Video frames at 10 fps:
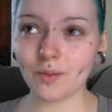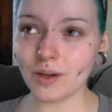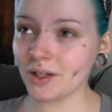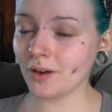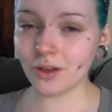
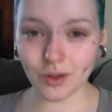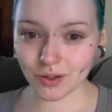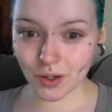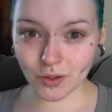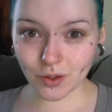We don't
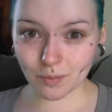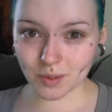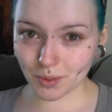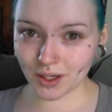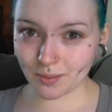use
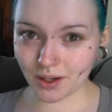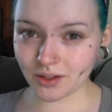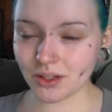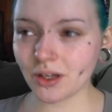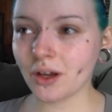condoms pretty
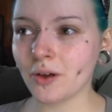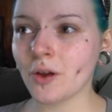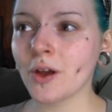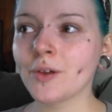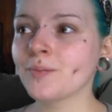much, so
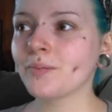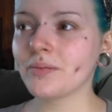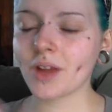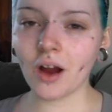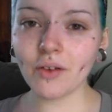
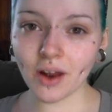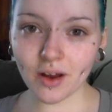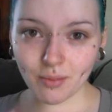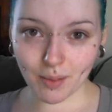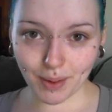I
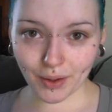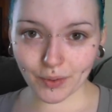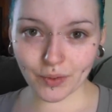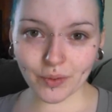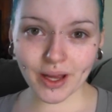rely on my
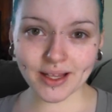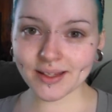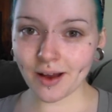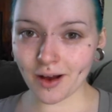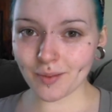pill
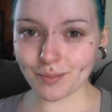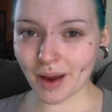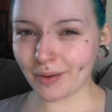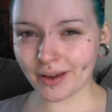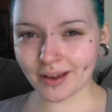as our
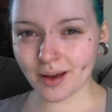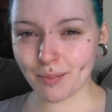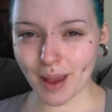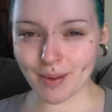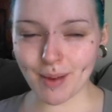barrier, a
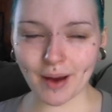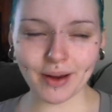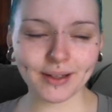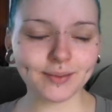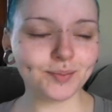baby
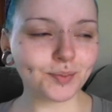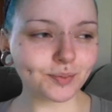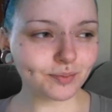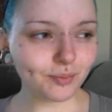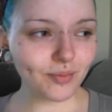barrier.
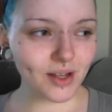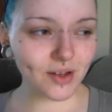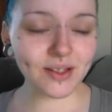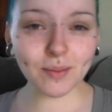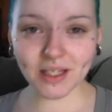
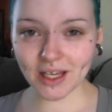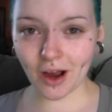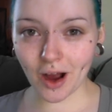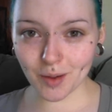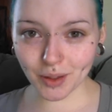So I was absolutely
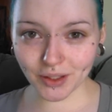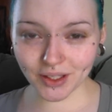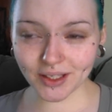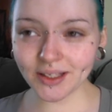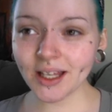
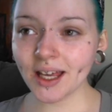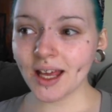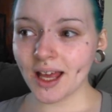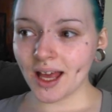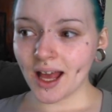heartbroken.
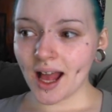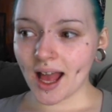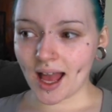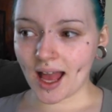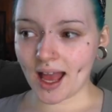
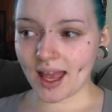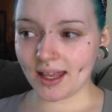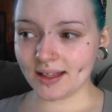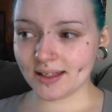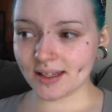
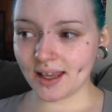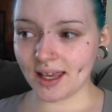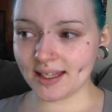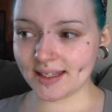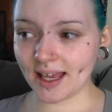And
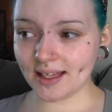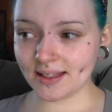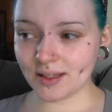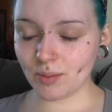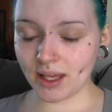he
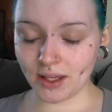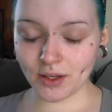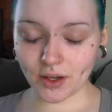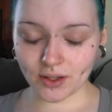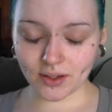said to me,
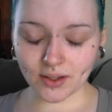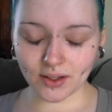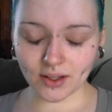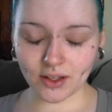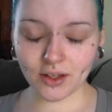
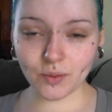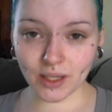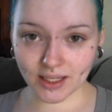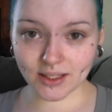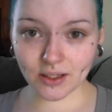you
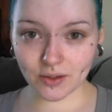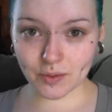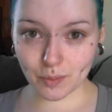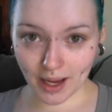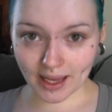need to
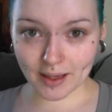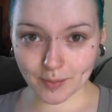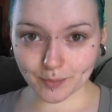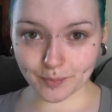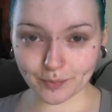lose weight.